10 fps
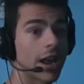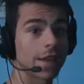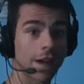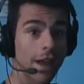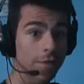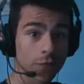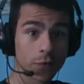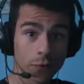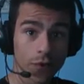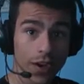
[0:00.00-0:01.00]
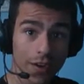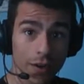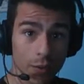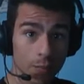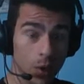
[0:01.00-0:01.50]
And if I ever do find
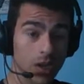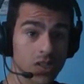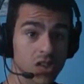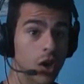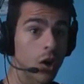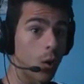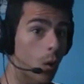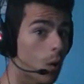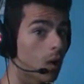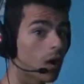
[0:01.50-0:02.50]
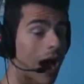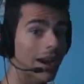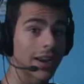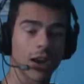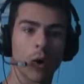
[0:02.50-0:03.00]
another boss, or I
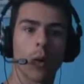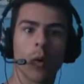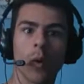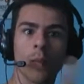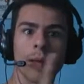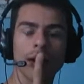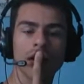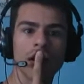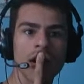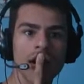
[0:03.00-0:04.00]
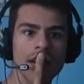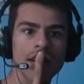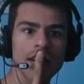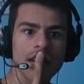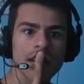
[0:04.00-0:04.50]
could, oh my god,